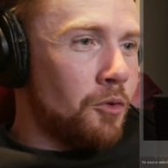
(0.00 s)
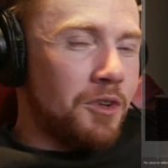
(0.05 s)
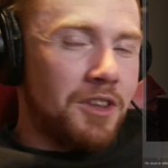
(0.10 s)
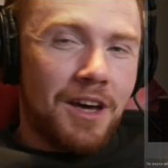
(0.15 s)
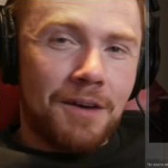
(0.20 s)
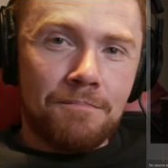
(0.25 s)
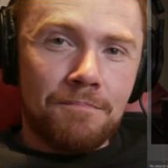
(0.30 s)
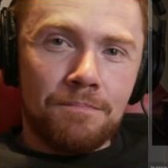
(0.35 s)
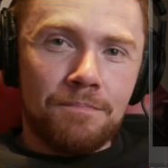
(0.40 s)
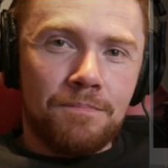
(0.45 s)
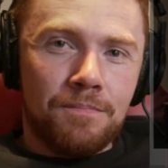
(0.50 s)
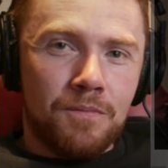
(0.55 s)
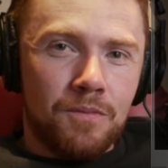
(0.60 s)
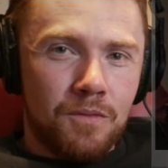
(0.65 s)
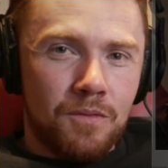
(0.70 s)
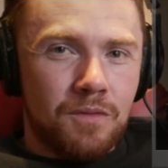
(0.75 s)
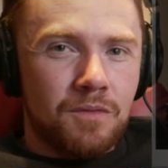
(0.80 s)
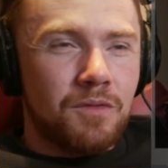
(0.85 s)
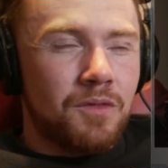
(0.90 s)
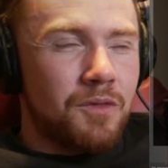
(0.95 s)
So with that,
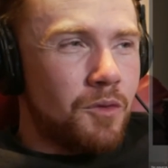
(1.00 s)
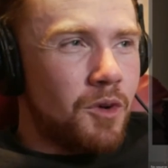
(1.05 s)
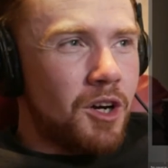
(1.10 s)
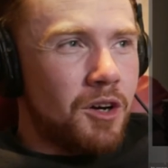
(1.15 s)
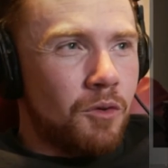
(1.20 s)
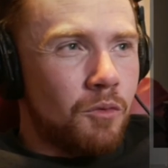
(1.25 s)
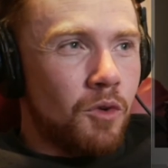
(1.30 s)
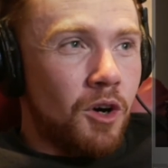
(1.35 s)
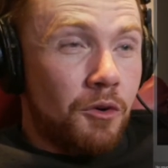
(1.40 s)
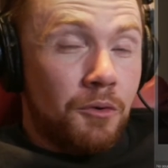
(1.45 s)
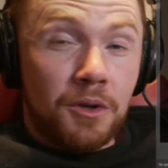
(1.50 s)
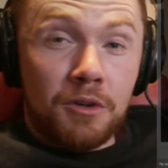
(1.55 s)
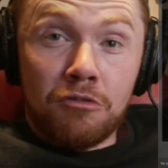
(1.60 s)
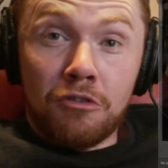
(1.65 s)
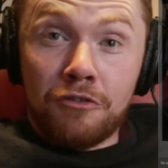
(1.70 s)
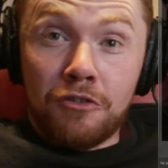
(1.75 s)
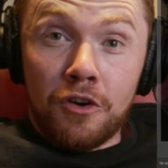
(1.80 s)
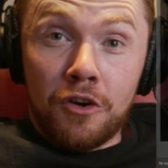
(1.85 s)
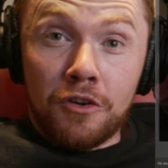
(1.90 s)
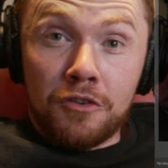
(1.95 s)
what
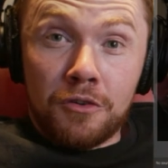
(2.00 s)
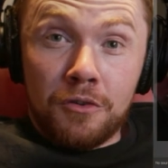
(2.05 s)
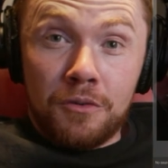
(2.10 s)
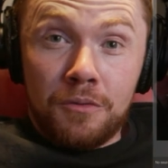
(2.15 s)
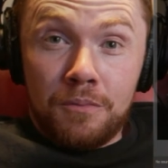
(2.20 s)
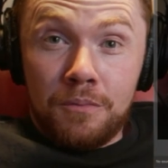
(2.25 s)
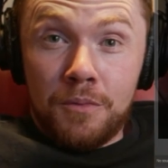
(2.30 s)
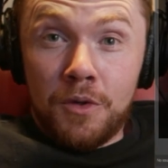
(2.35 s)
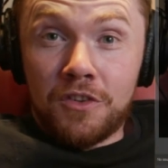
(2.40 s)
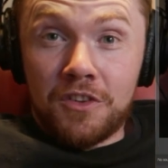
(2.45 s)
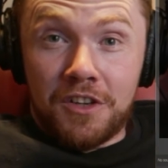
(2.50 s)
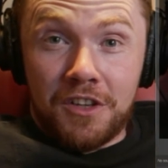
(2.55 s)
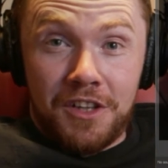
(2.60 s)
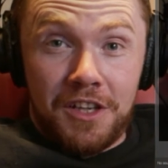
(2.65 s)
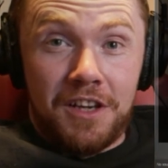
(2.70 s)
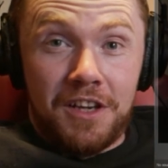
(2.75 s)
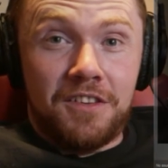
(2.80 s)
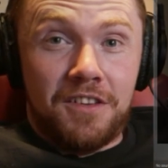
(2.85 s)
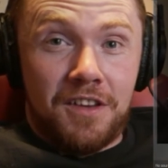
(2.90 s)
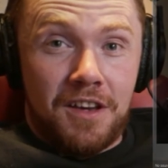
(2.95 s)
we'd refer to
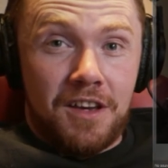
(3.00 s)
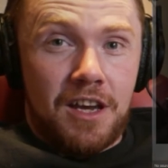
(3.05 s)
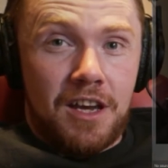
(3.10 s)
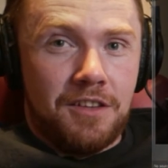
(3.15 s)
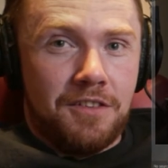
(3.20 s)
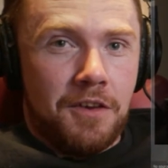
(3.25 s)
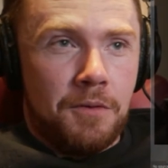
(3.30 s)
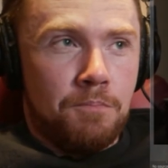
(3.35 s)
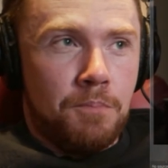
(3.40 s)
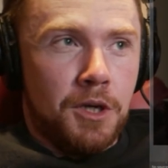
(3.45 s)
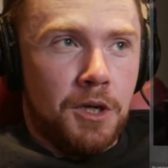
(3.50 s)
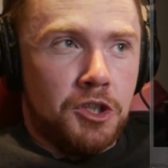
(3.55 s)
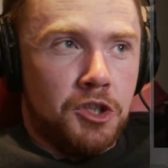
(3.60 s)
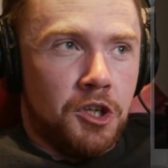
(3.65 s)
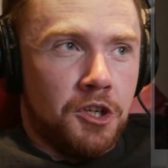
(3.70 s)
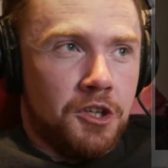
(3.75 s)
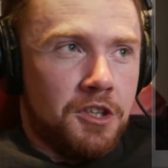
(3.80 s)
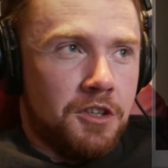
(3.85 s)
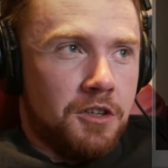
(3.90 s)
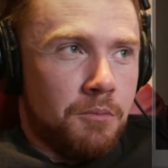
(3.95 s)
musically as a
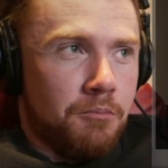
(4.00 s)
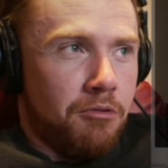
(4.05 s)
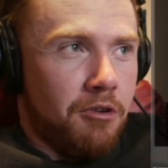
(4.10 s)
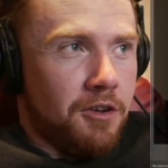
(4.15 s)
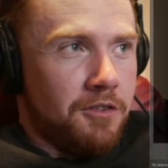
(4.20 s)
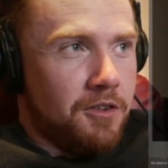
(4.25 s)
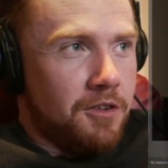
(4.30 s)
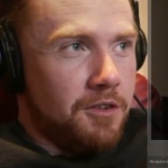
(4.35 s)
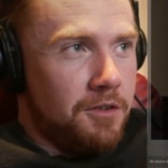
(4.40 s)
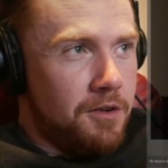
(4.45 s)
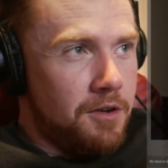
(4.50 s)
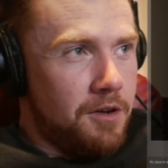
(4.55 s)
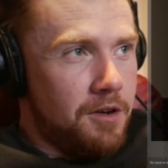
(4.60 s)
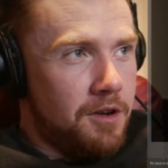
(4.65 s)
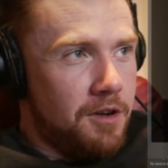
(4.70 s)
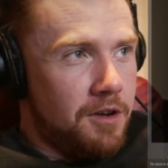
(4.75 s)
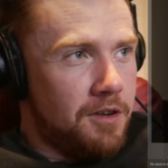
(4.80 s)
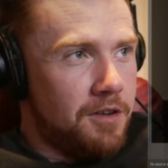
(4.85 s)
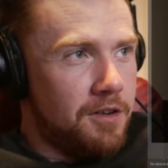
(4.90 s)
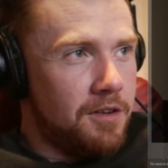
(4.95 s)
big chunky compressor,
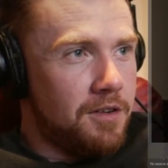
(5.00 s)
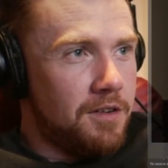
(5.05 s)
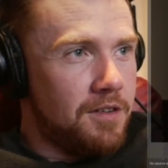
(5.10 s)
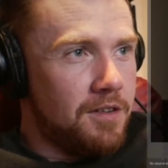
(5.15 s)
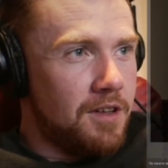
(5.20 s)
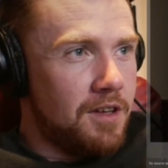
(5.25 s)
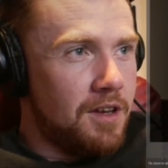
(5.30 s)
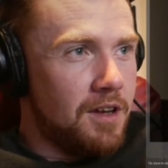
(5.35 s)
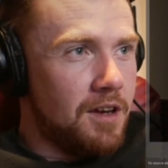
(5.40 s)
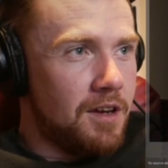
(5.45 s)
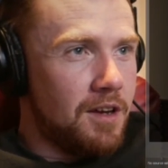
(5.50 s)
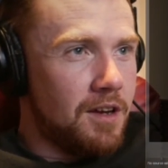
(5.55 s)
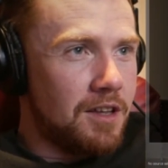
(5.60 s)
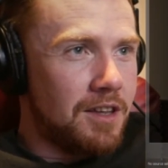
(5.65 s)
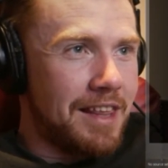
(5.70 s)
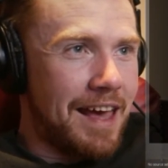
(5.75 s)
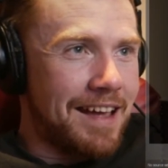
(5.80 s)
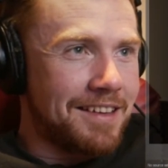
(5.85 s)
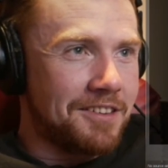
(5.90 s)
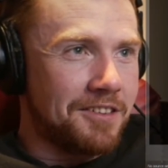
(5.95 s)

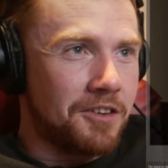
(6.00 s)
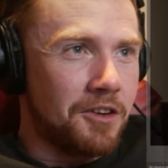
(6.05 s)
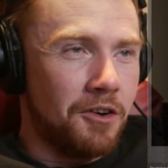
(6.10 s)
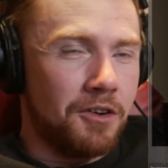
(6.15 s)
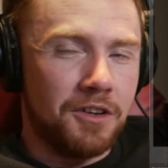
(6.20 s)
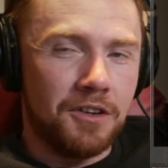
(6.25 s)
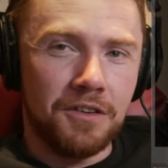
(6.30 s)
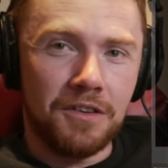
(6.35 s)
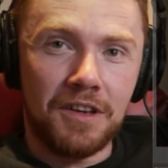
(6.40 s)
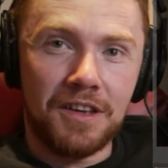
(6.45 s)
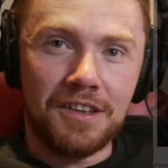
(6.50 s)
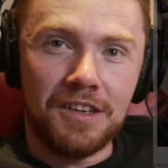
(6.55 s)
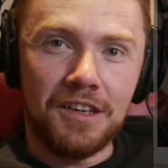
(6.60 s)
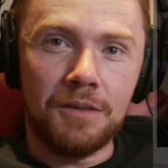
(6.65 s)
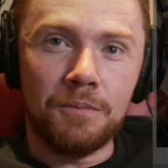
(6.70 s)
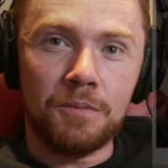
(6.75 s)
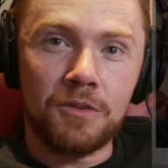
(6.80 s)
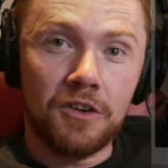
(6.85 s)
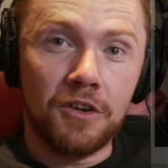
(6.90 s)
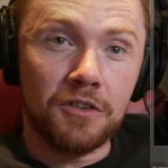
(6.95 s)
that's going to
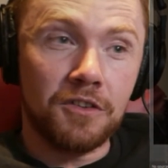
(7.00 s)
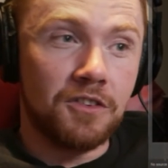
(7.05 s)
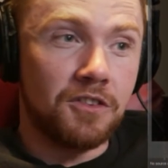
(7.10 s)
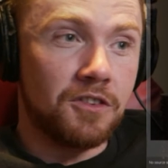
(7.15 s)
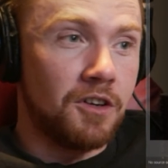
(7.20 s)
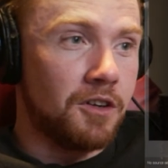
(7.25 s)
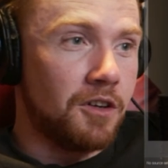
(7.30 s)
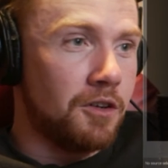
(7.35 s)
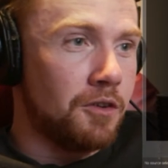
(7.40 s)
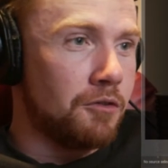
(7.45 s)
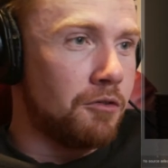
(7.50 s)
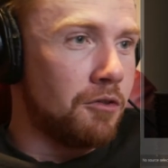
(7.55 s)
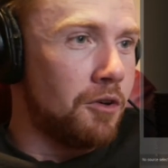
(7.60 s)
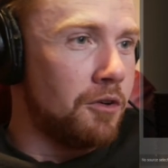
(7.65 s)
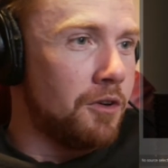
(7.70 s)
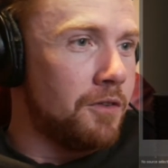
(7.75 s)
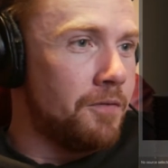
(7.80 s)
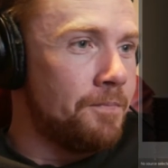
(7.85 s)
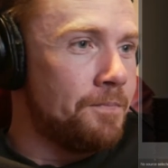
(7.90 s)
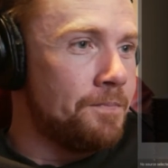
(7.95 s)
keep song to song
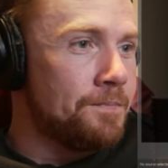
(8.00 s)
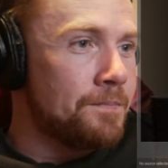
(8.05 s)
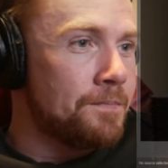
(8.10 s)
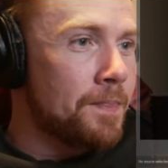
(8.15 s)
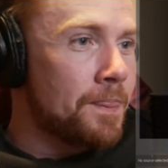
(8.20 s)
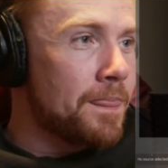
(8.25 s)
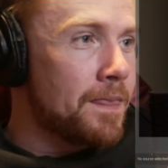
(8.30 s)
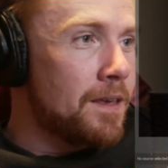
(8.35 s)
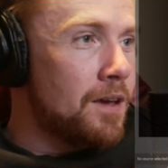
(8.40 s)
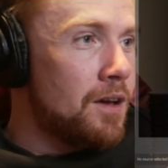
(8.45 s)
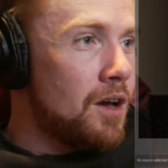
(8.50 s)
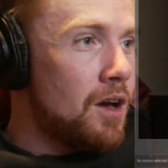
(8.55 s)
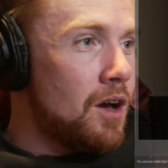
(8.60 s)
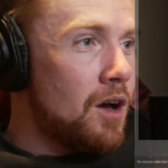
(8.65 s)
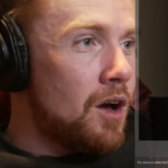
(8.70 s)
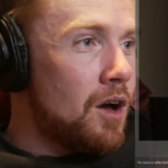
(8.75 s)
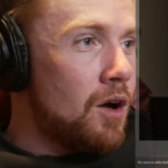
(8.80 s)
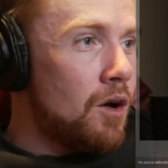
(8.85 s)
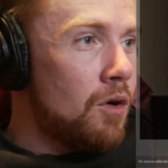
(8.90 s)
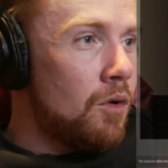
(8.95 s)
controlled.
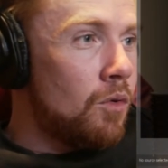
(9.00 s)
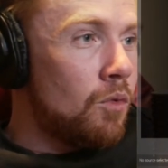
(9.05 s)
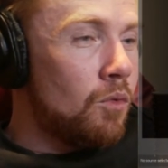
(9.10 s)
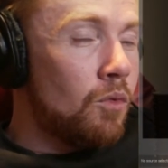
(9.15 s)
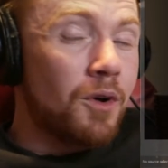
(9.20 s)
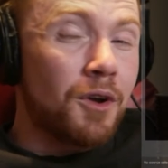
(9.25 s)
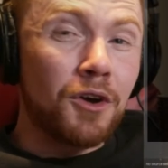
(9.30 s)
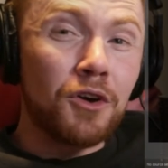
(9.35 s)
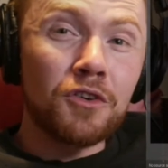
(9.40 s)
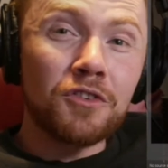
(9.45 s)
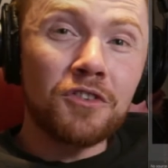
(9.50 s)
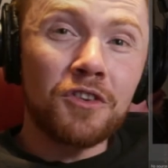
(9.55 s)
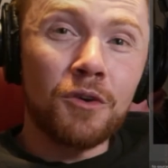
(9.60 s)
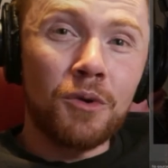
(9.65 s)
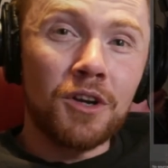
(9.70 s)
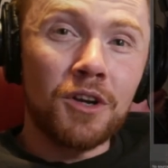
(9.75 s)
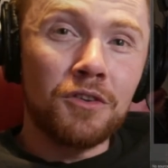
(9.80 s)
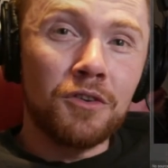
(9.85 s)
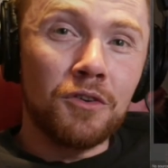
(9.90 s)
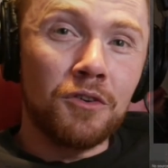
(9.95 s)
What I
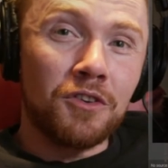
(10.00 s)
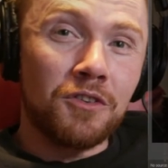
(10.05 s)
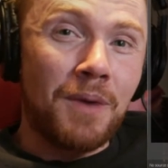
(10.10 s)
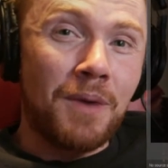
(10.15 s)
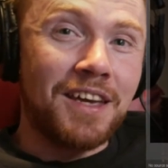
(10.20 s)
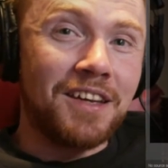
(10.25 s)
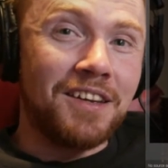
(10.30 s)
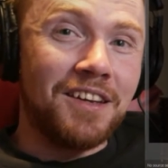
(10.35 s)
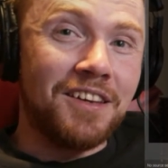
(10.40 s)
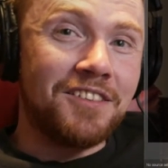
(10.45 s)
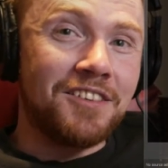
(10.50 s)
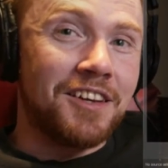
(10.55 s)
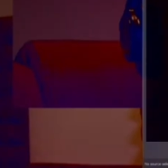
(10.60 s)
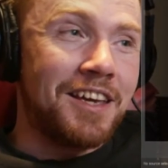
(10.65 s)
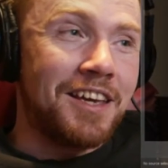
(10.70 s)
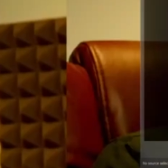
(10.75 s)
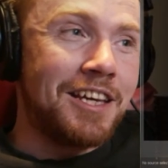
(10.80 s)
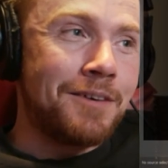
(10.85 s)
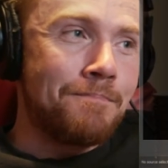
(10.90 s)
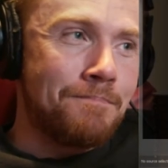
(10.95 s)
also want to do is make it
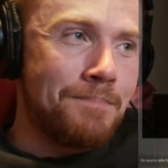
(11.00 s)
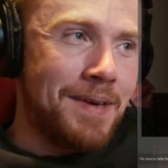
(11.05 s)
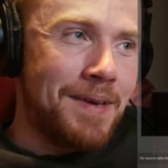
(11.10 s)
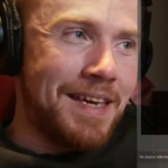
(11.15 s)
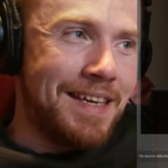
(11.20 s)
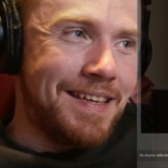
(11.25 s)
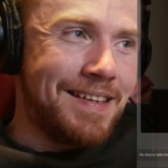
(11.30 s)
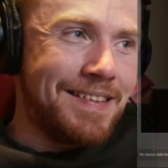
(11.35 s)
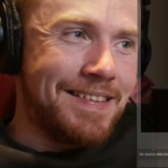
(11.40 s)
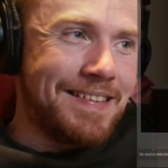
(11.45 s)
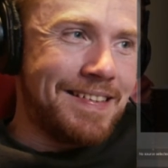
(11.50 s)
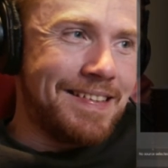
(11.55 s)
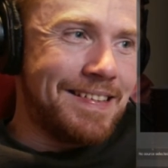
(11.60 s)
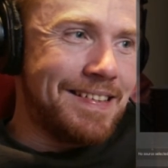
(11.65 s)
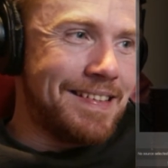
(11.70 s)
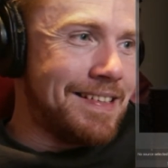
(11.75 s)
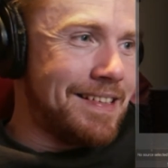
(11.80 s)
easier to hear me.